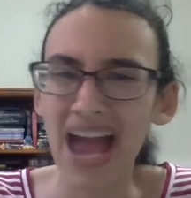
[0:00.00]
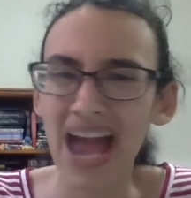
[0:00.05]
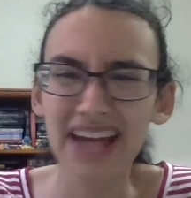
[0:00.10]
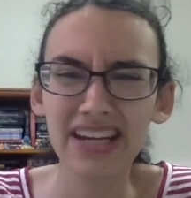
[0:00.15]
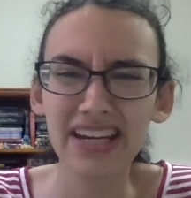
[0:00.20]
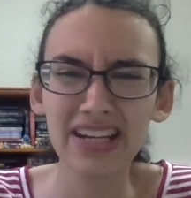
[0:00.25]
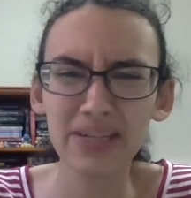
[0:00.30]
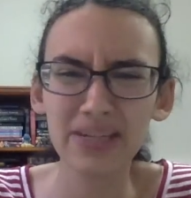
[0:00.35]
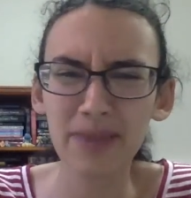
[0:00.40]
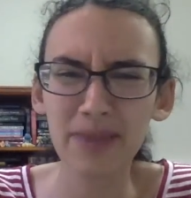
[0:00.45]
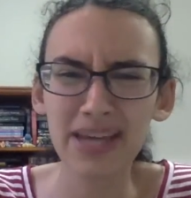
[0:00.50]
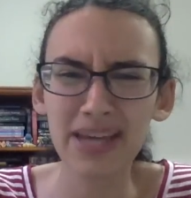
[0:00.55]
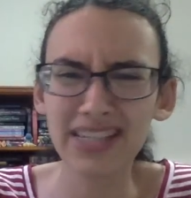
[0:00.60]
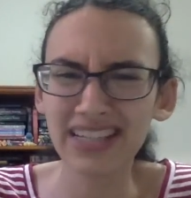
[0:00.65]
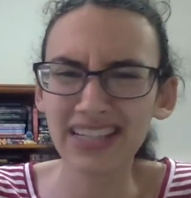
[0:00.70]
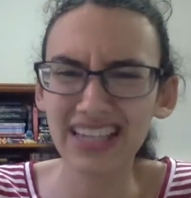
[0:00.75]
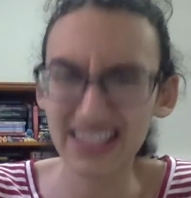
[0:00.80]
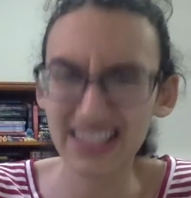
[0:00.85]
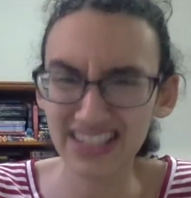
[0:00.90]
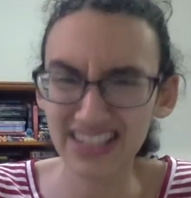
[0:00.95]
and it is
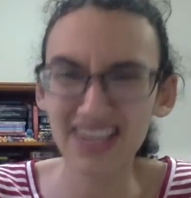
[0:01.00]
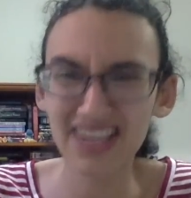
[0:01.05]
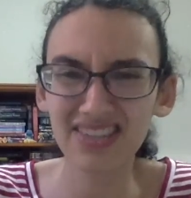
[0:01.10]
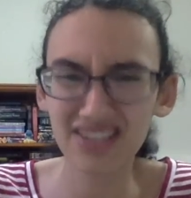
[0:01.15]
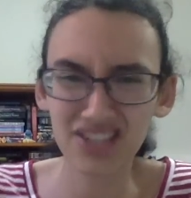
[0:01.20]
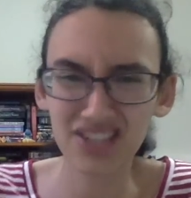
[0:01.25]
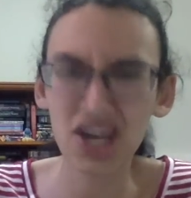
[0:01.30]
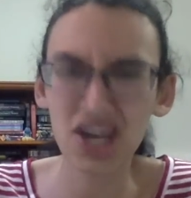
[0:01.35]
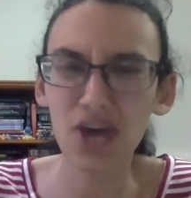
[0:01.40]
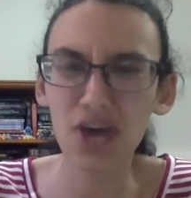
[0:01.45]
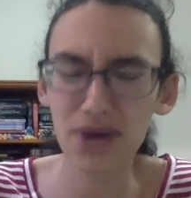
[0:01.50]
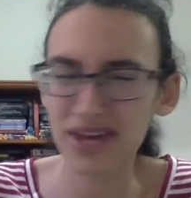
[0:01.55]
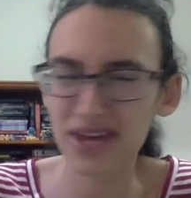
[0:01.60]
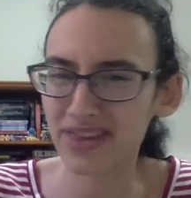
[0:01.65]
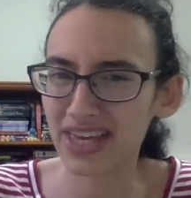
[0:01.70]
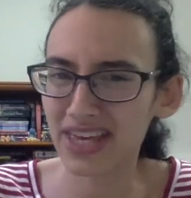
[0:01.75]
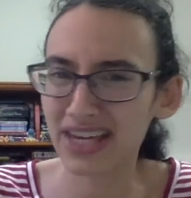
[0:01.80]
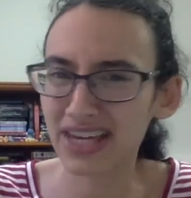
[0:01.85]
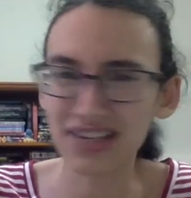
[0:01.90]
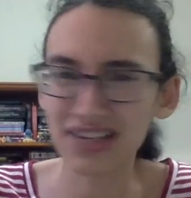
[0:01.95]
basically just a Toei
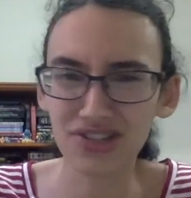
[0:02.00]
thing.